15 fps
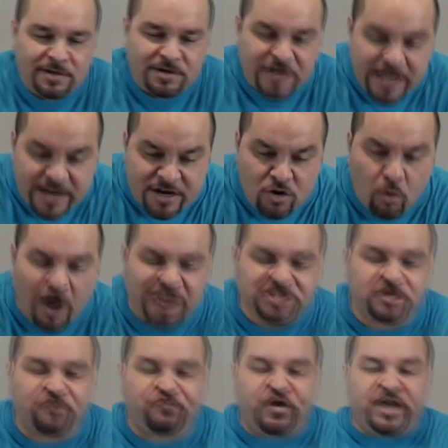Needing to wash
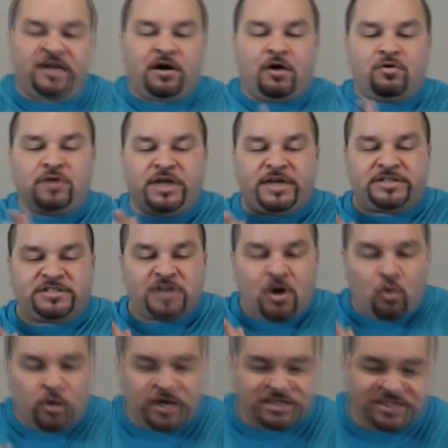the feet only is
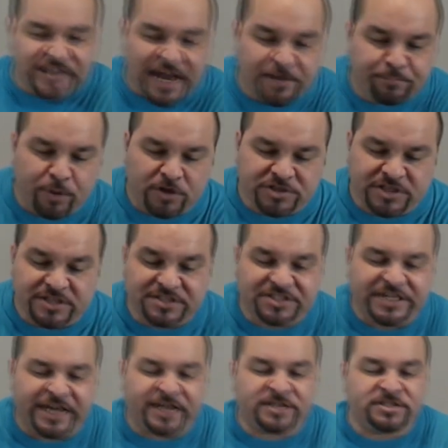when a saved person
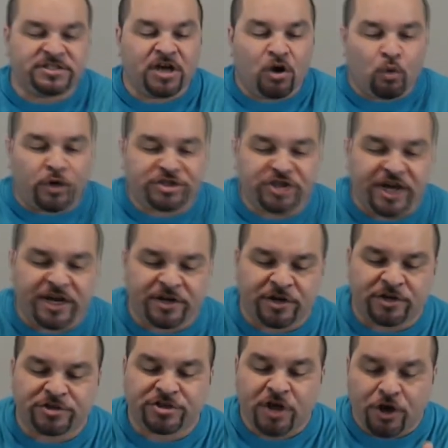sins, which
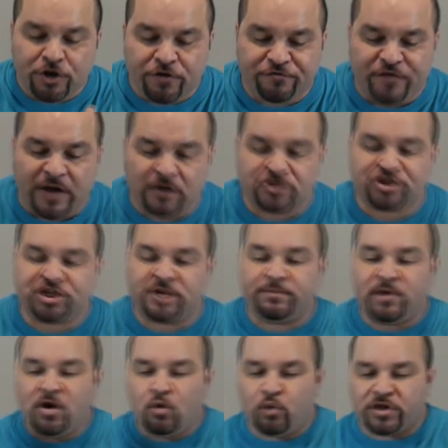hinders your
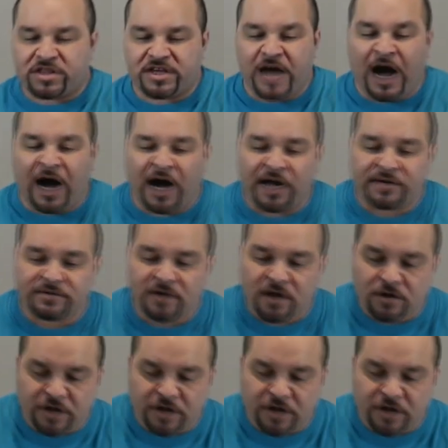fellowship with God.